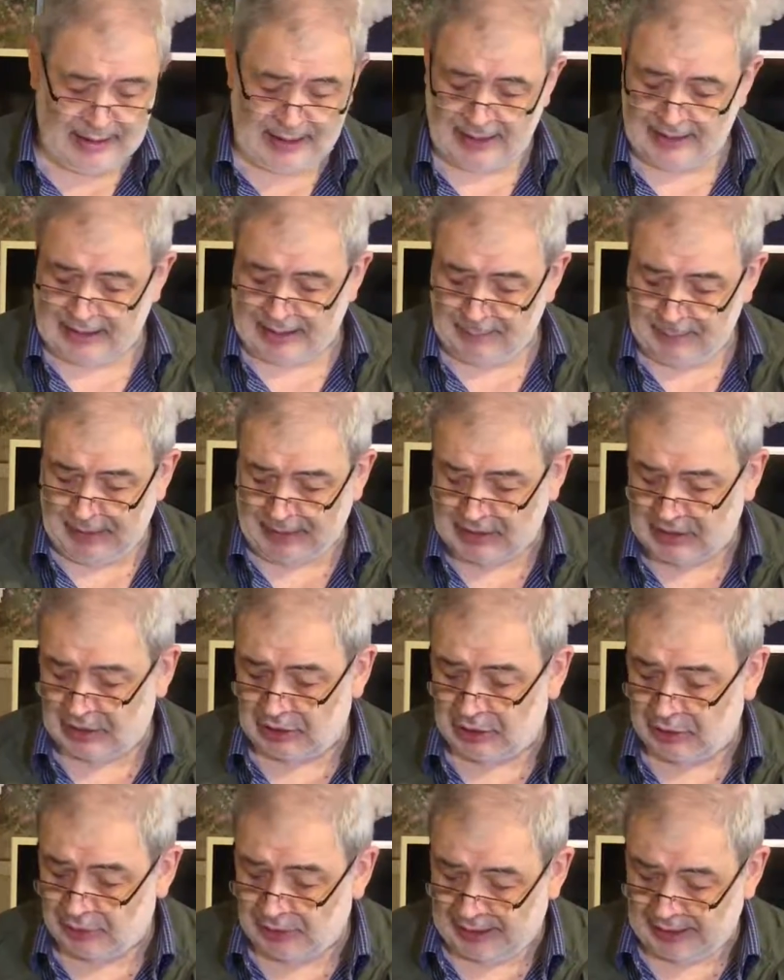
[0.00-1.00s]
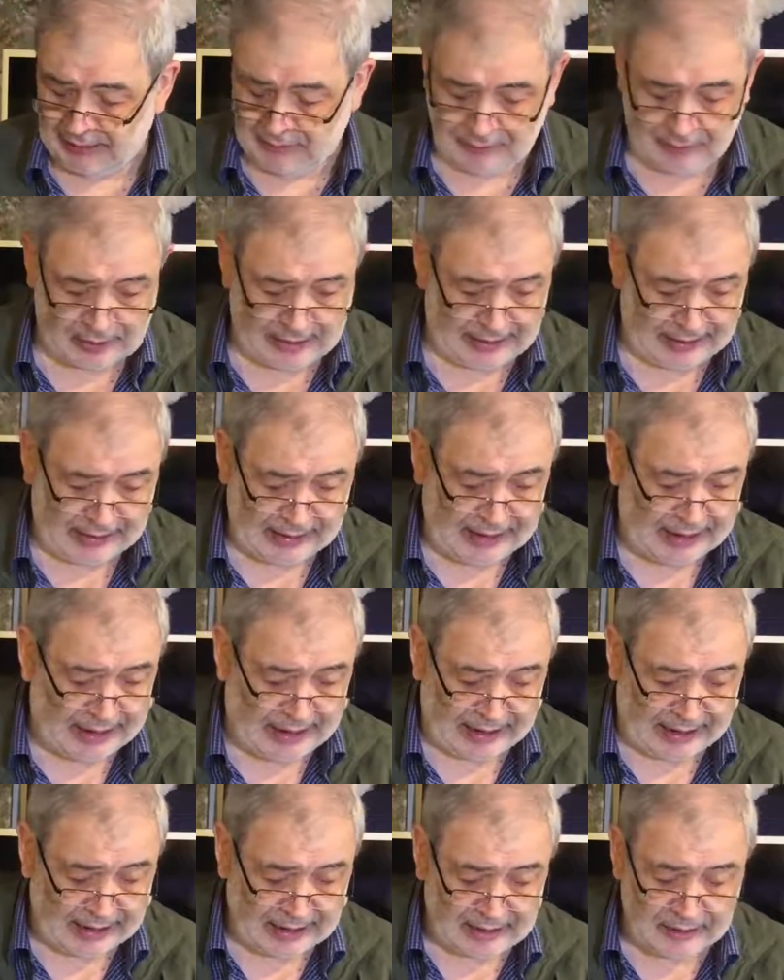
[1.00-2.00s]
and that makes it great for any
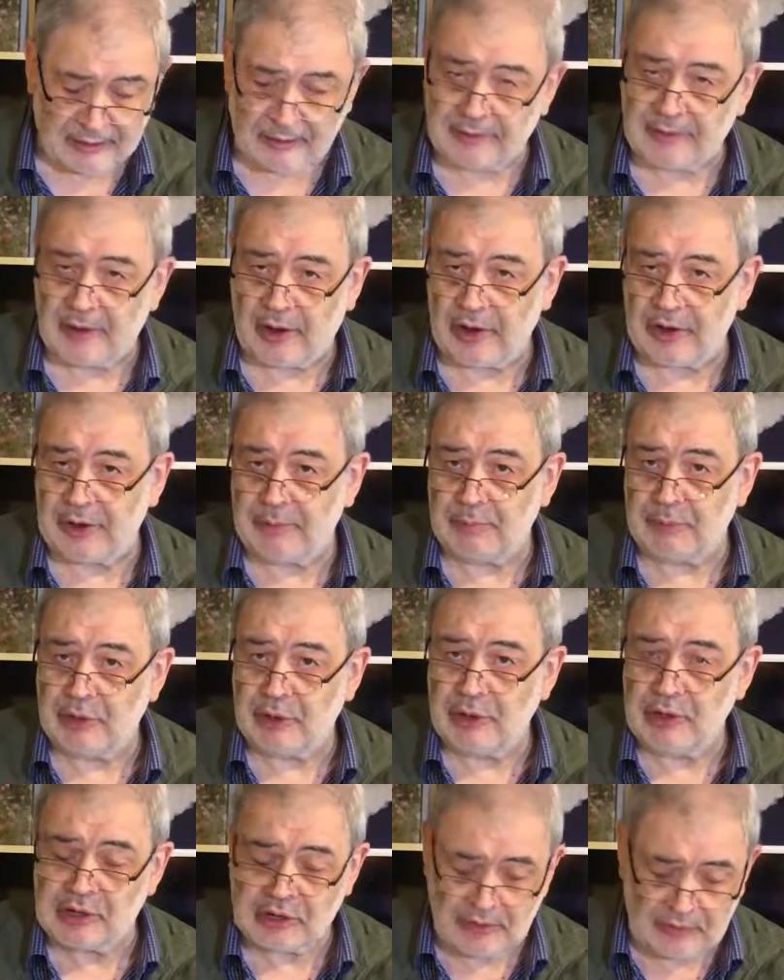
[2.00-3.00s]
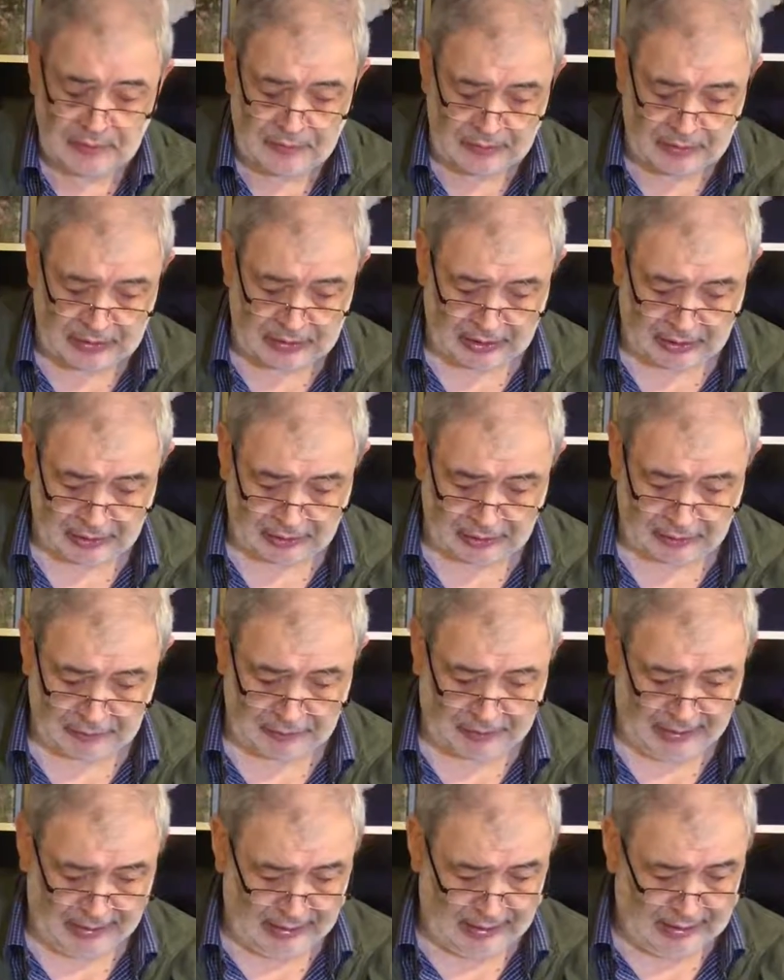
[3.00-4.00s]
kind of unobtrusive
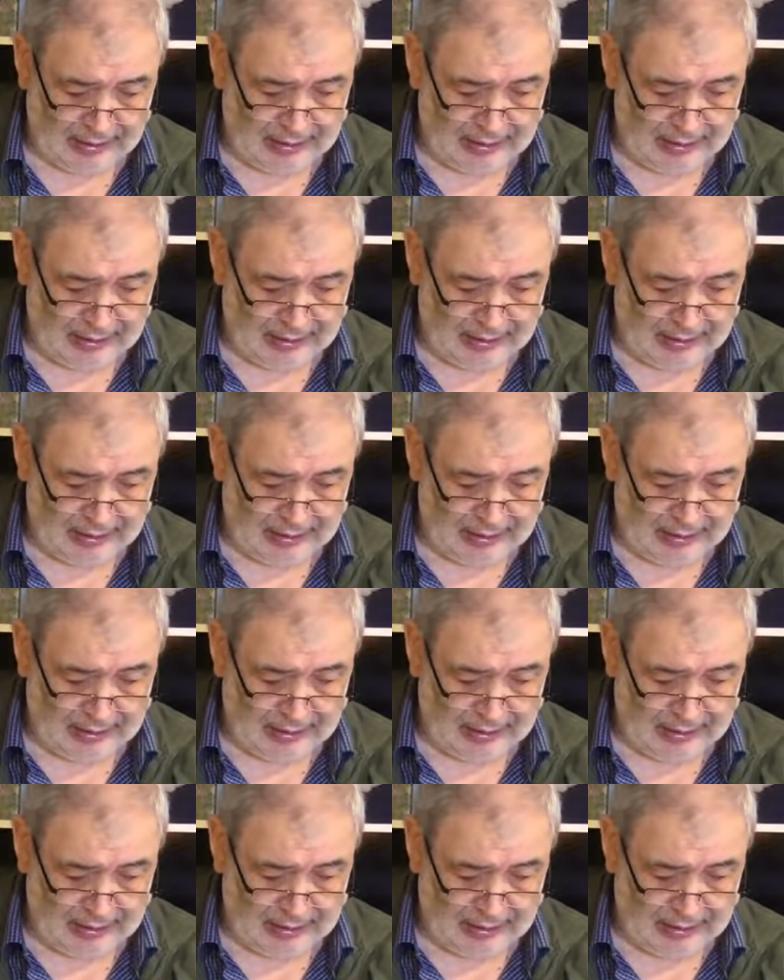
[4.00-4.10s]
photography,